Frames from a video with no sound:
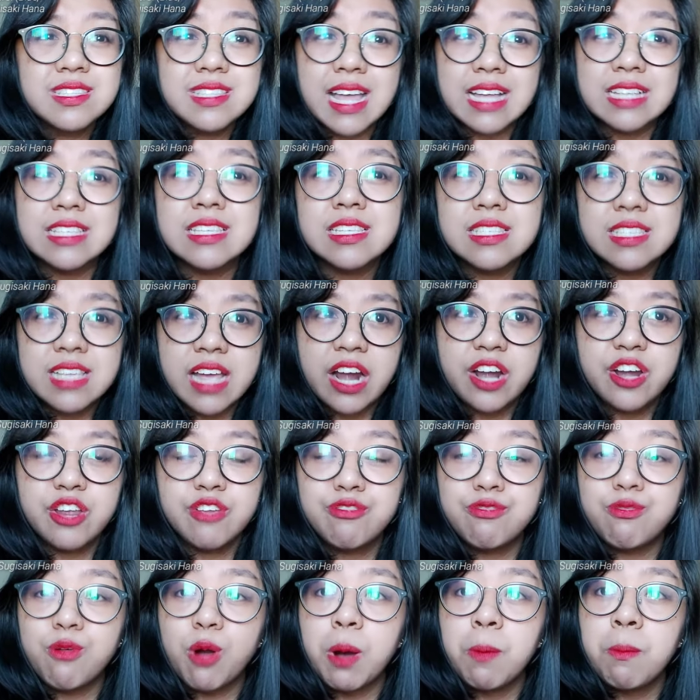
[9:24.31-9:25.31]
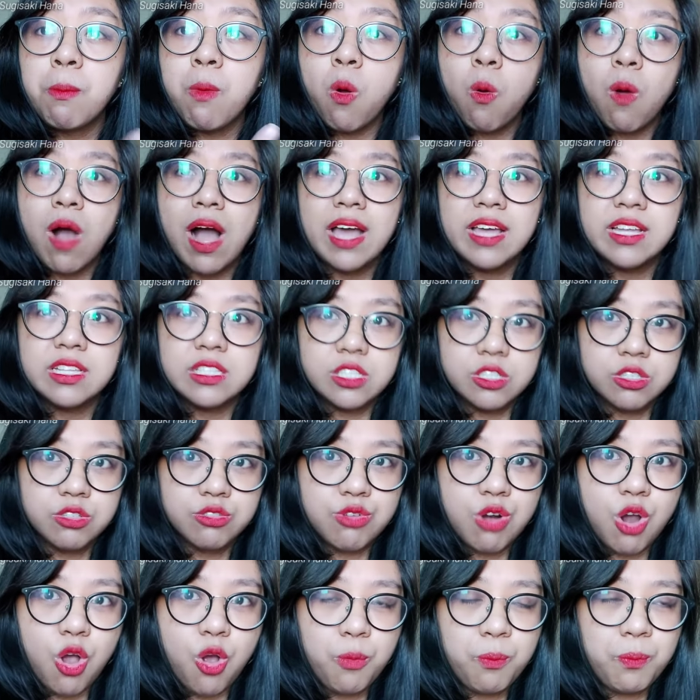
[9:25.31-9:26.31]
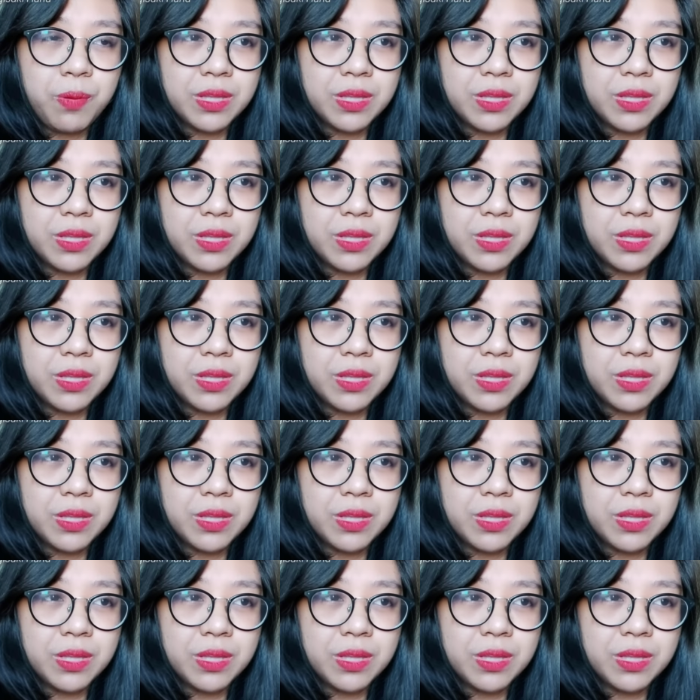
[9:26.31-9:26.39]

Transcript: necessary for Moai to grow,